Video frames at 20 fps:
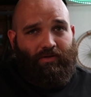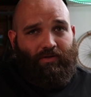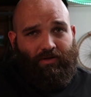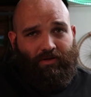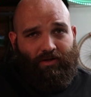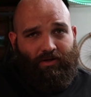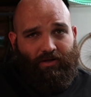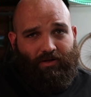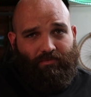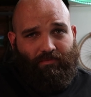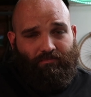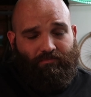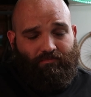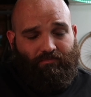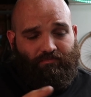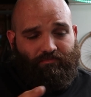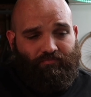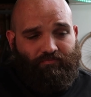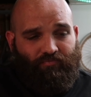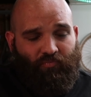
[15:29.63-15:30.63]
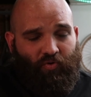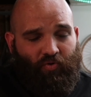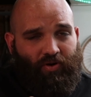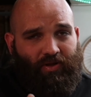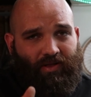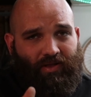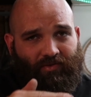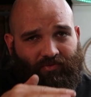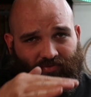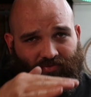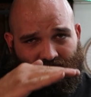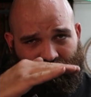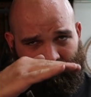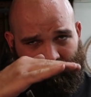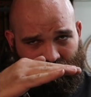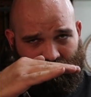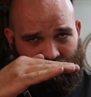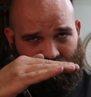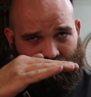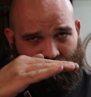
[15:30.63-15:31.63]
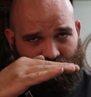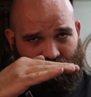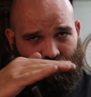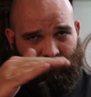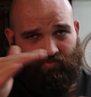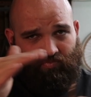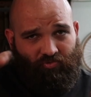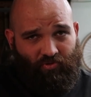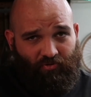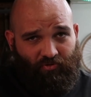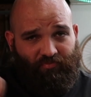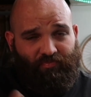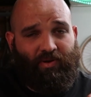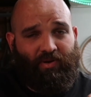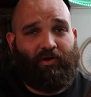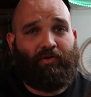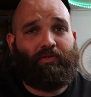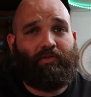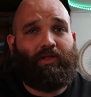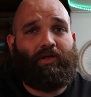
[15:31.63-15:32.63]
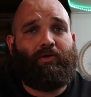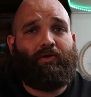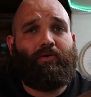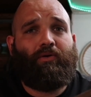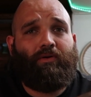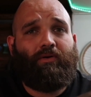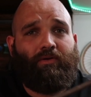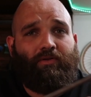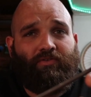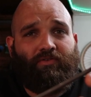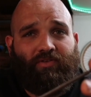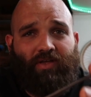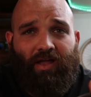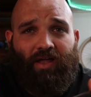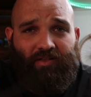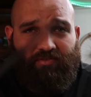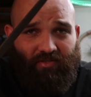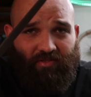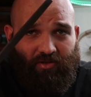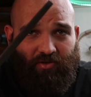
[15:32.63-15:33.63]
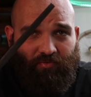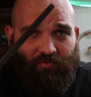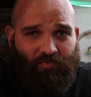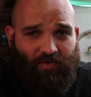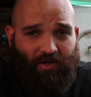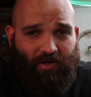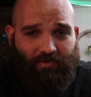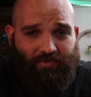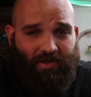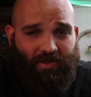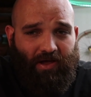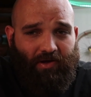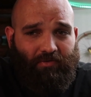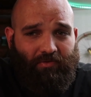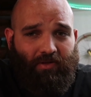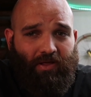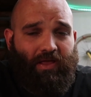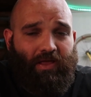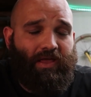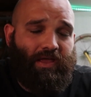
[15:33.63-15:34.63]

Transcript: or I guess those parallel sides that you file down.